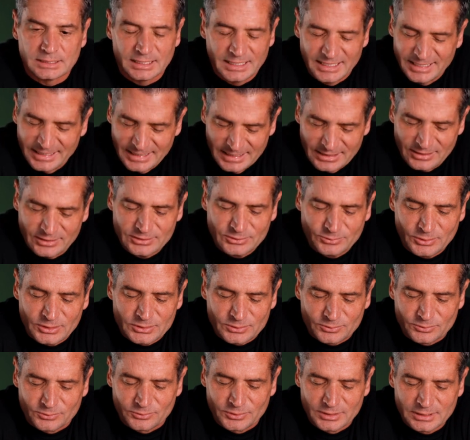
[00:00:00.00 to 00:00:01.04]
It also
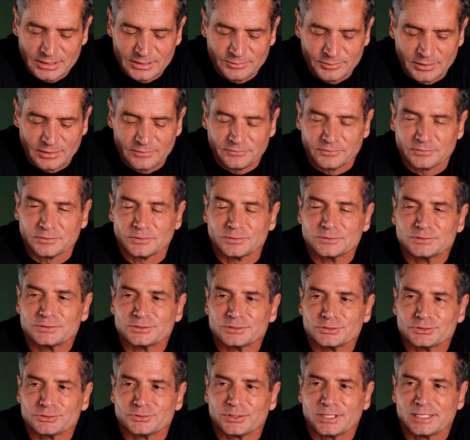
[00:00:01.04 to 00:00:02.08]
works really well for those that
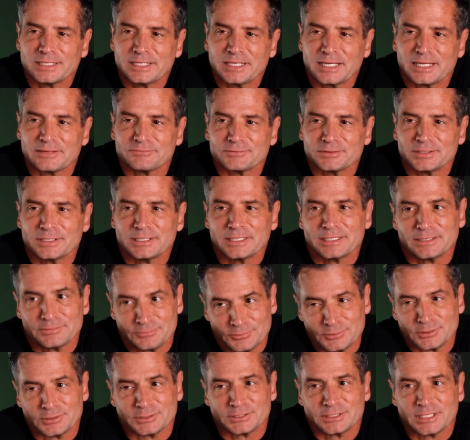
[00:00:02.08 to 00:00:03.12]
are training after they get
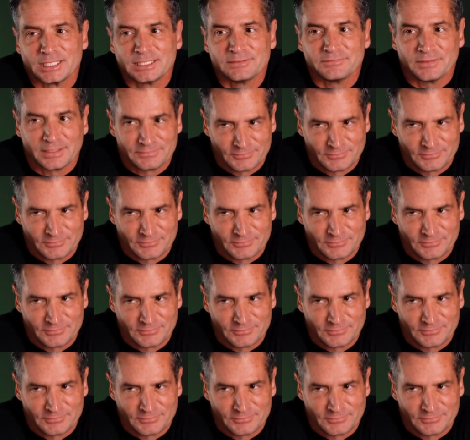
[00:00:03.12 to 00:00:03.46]
real chafe.